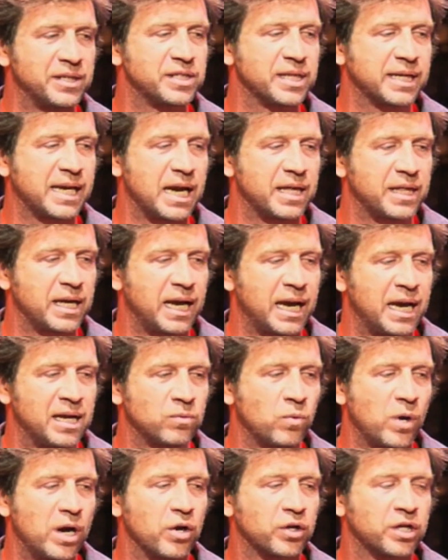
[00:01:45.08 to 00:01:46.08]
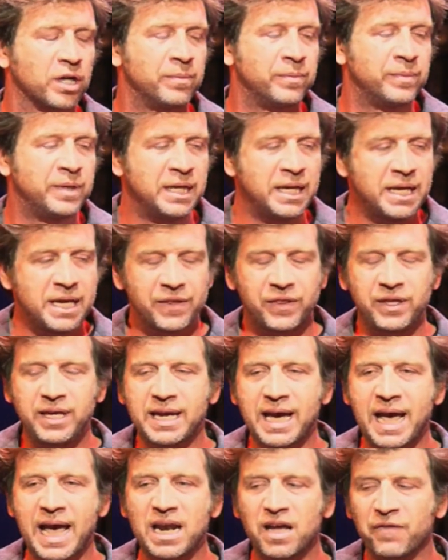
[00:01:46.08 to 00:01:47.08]
together and welcome
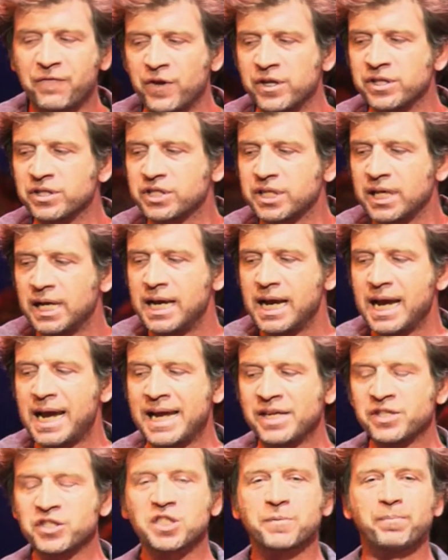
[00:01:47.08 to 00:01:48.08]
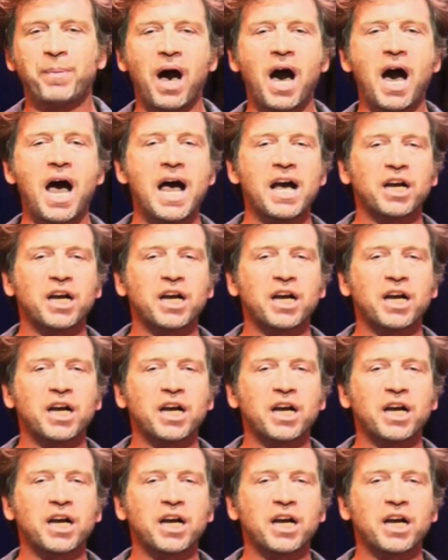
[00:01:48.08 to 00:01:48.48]
the Admiral Inspire